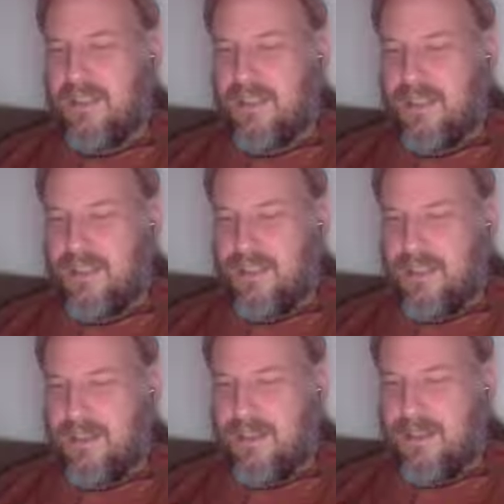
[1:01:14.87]

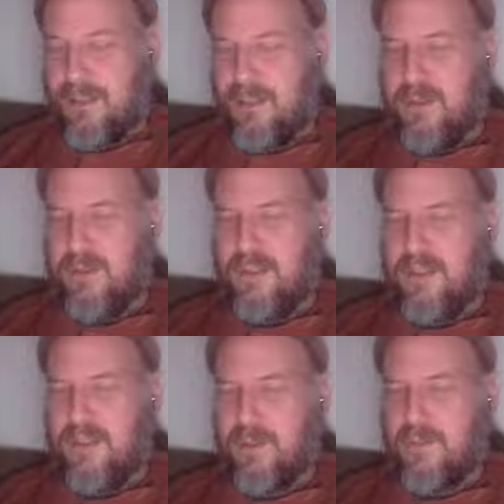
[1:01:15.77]
The theory
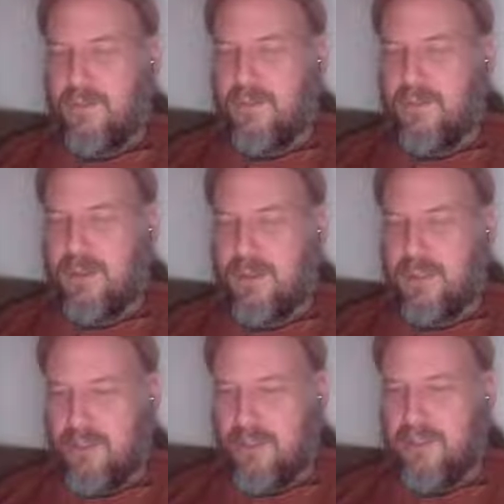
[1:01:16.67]
of a
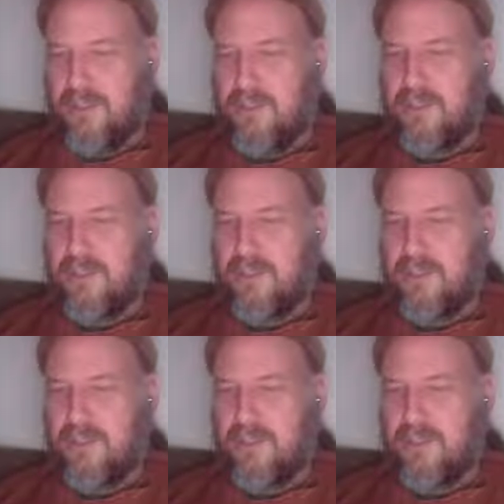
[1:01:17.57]
good